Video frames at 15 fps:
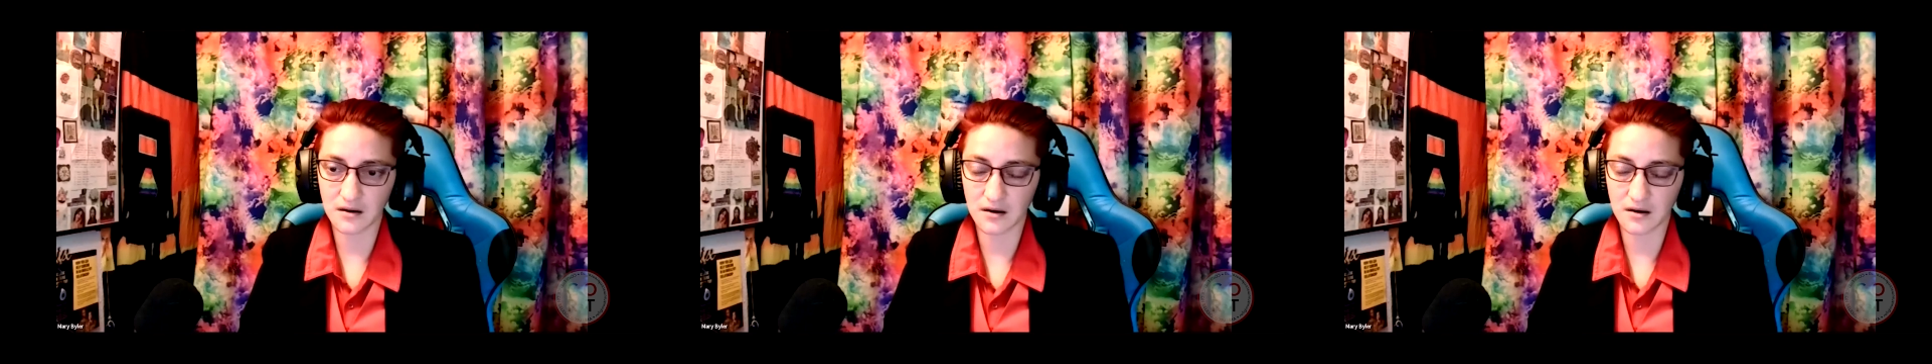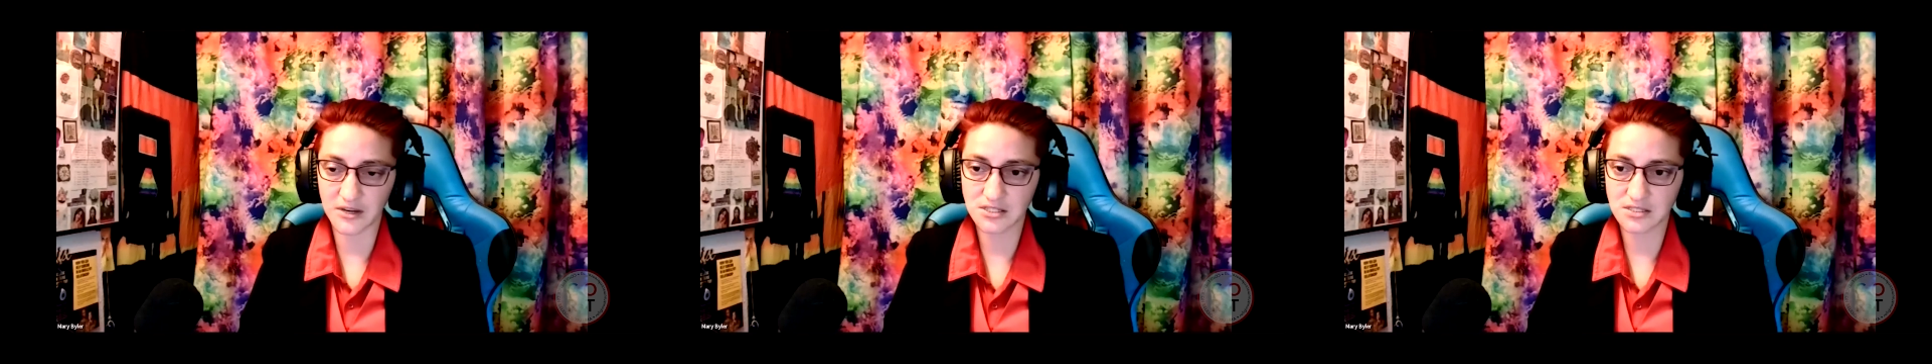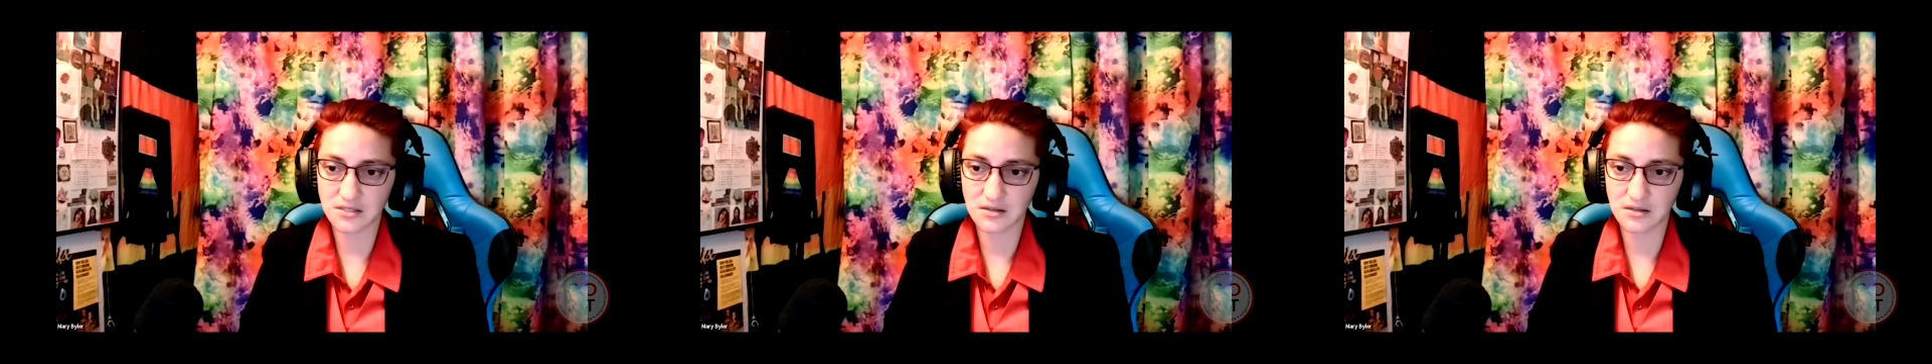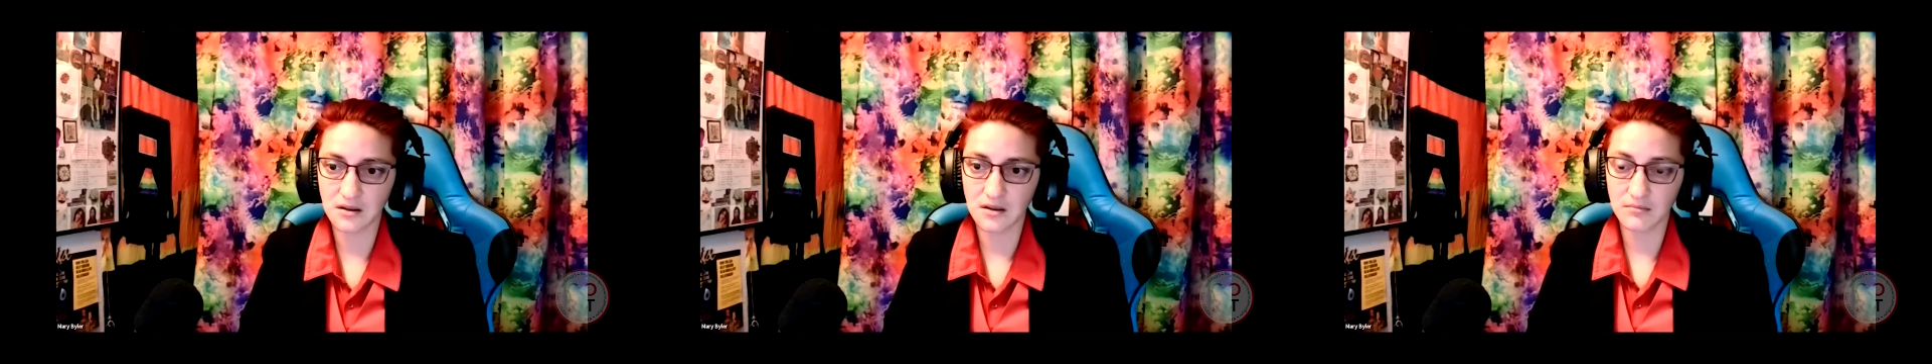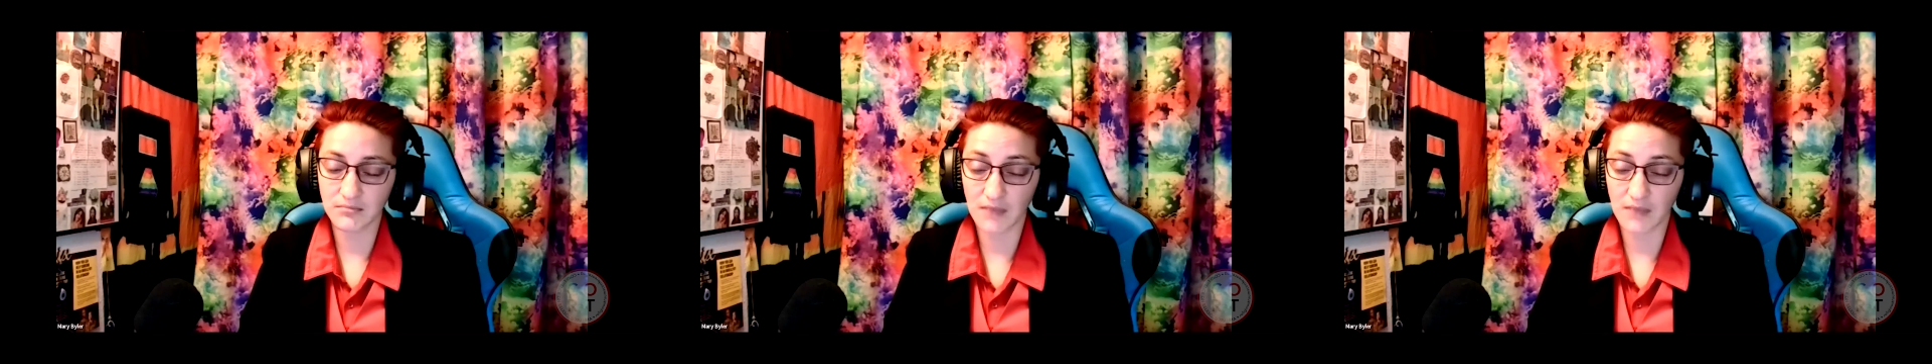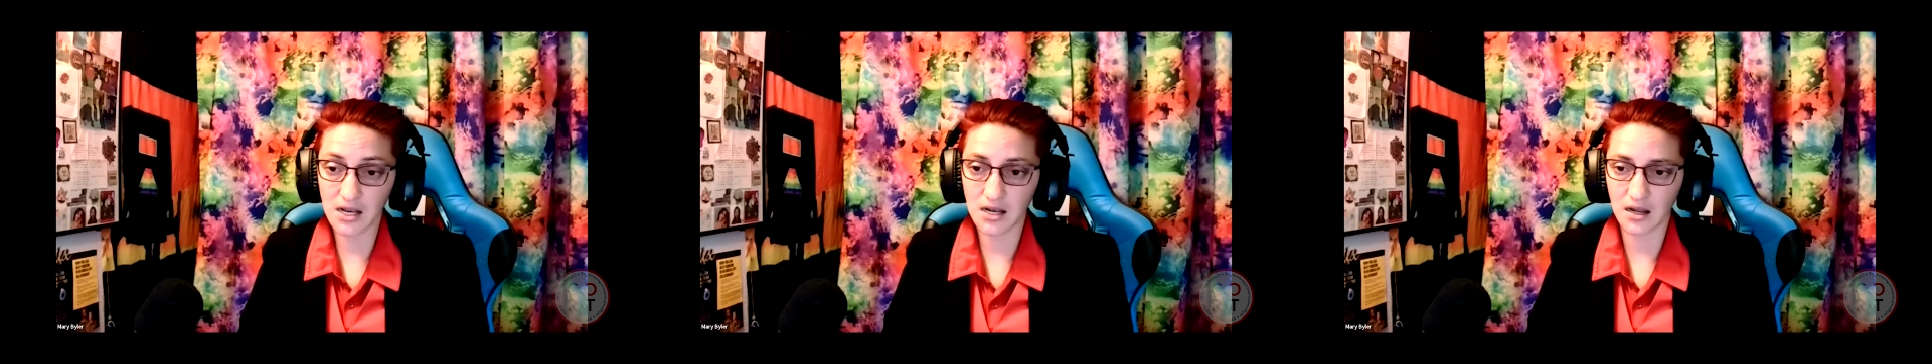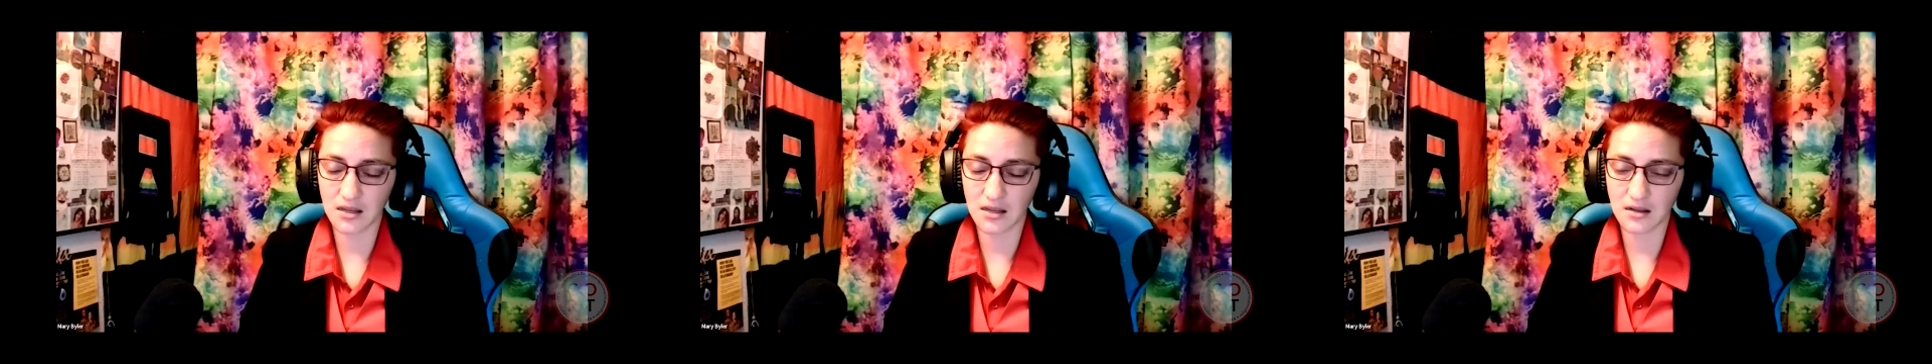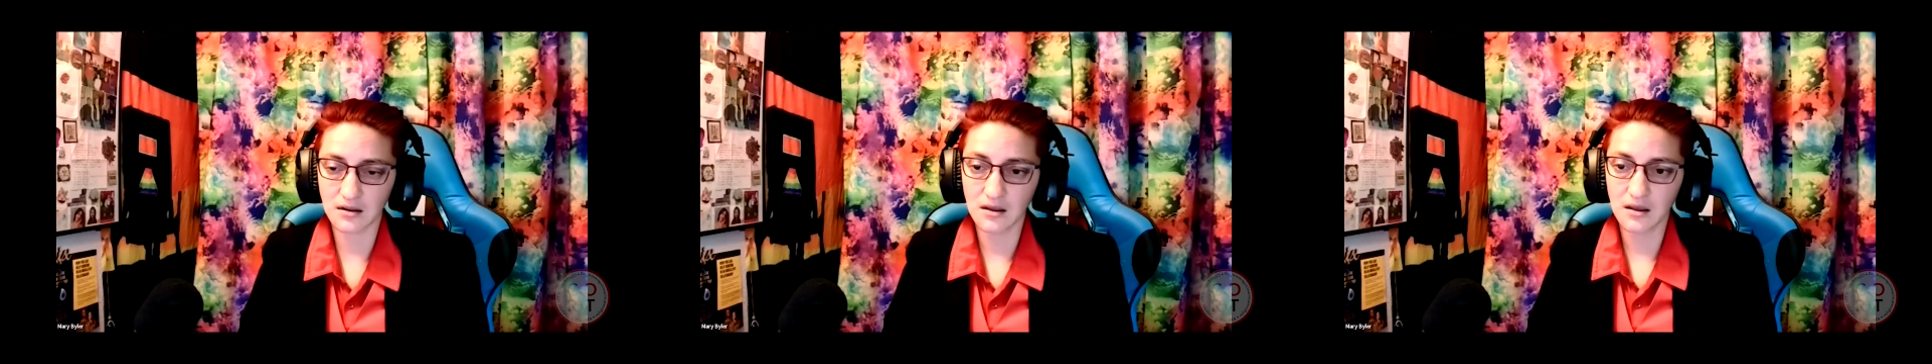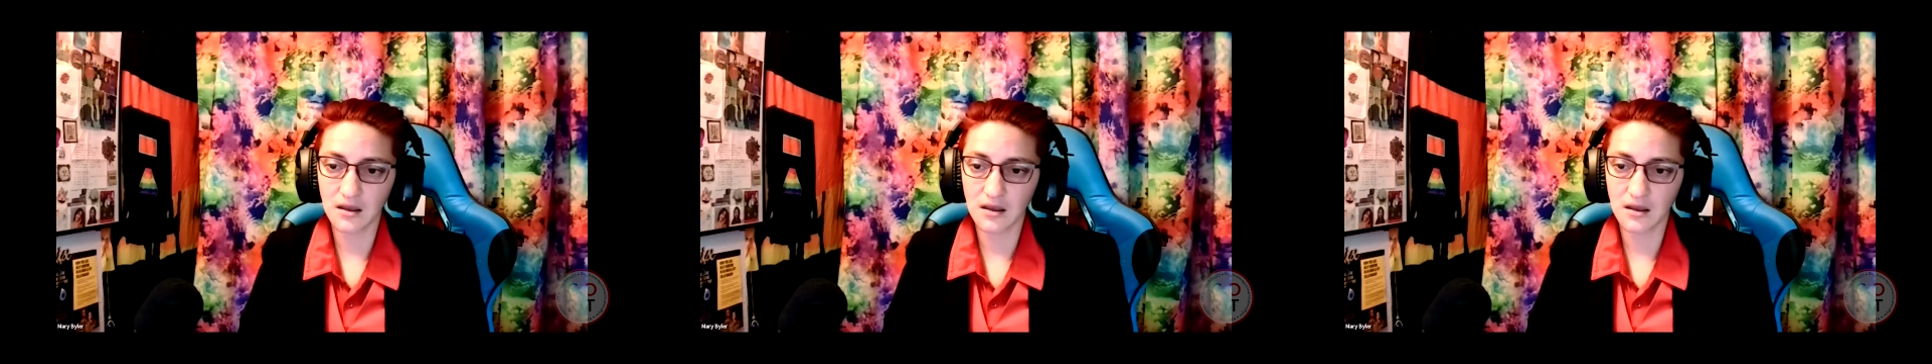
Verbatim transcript: Amish, Mennonite,